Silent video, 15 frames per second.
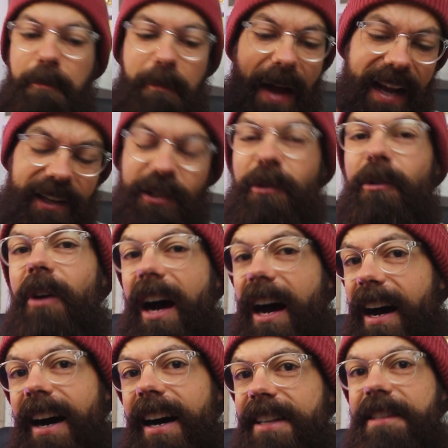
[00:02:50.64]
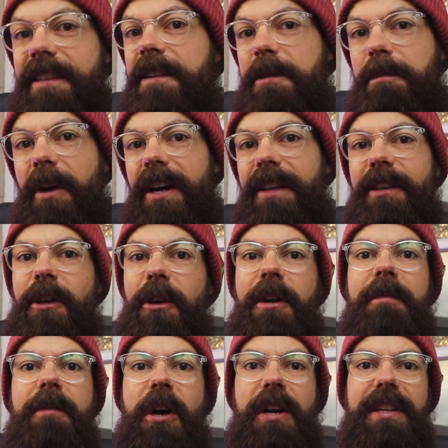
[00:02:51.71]
Battle hardened by the
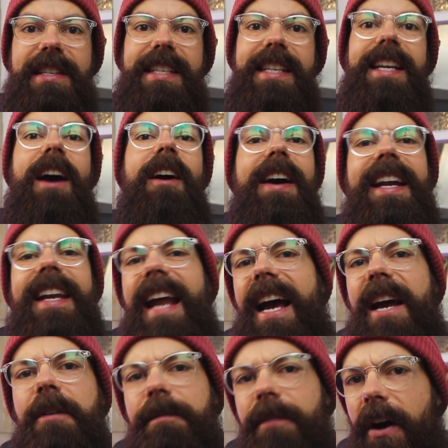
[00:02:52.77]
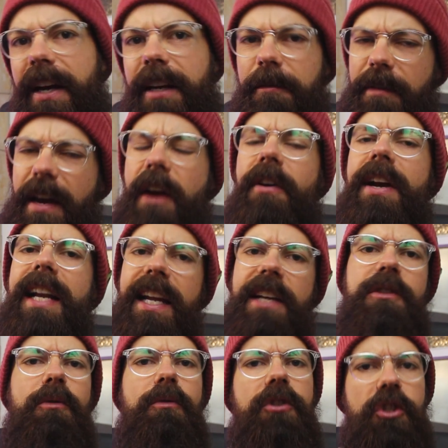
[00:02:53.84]
university, I now find very
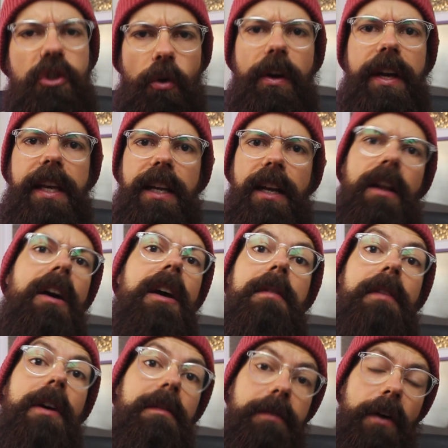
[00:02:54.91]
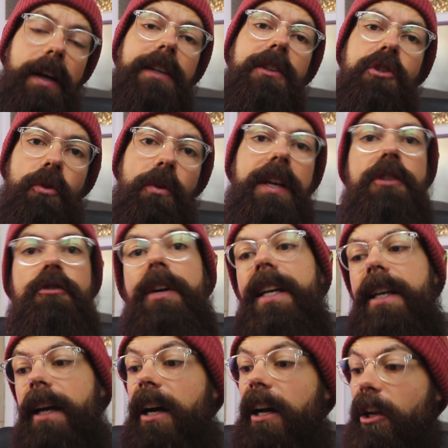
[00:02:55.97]
little joy in life. I find joy
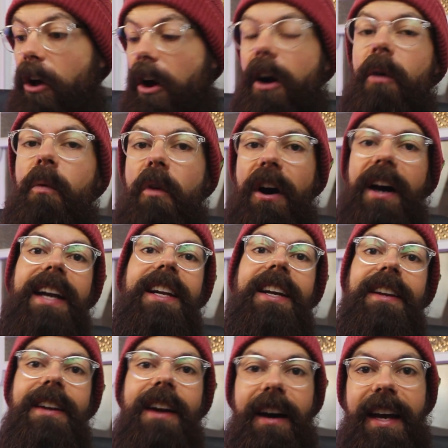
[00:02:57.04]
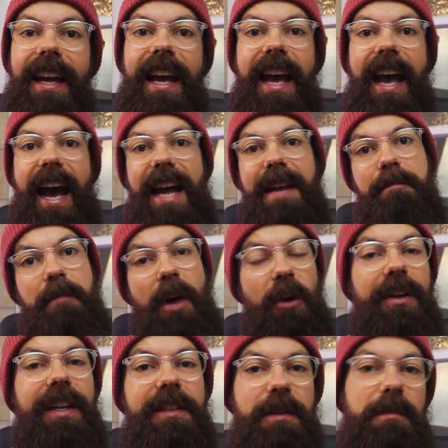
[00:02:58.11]
drinking a lot of wine at night and
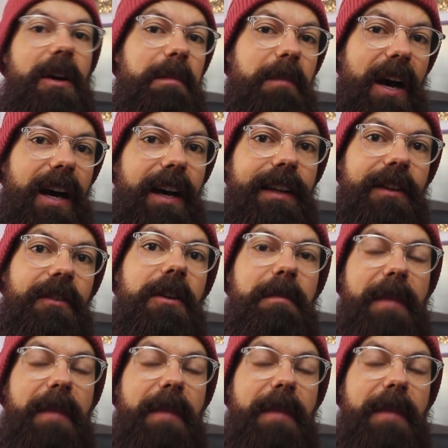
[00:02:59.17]
moaning to my partner